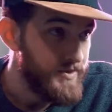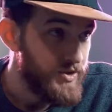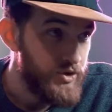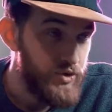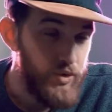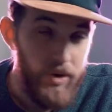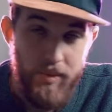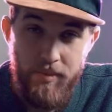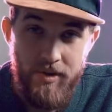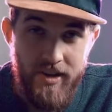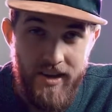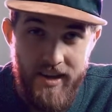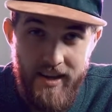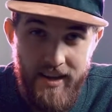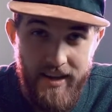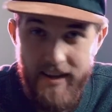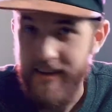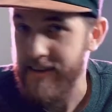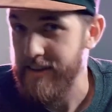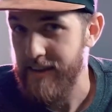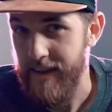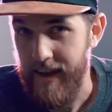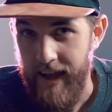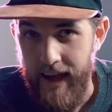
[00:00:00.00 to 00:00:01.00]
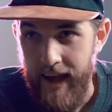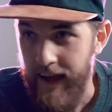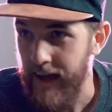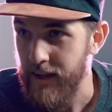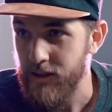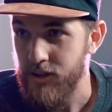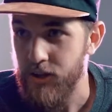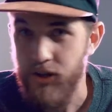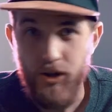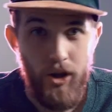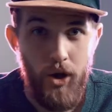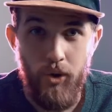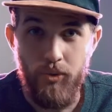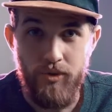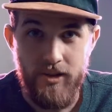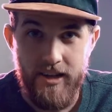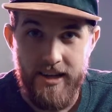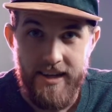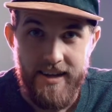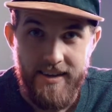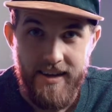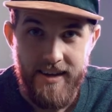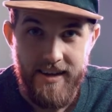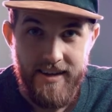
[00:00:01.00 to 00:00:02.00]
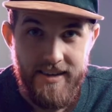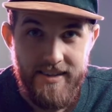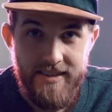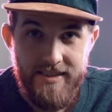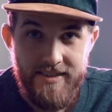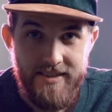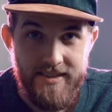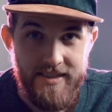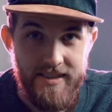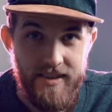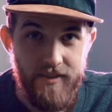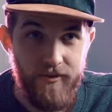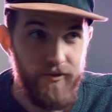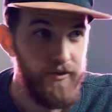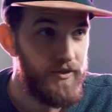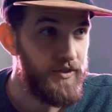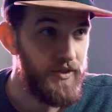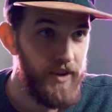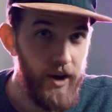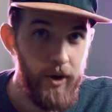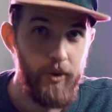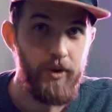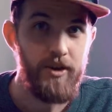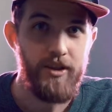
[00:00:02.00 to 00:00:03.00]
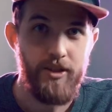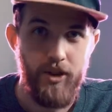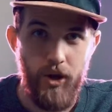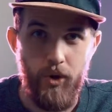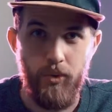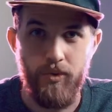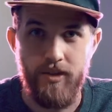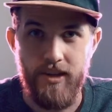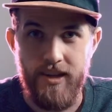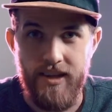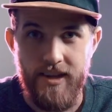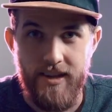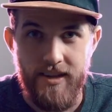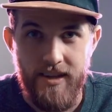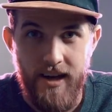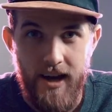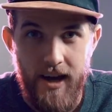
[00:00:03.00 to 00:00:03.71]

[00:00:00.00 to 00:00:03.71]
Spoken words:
streaming can get hella lonely. It is very lonely.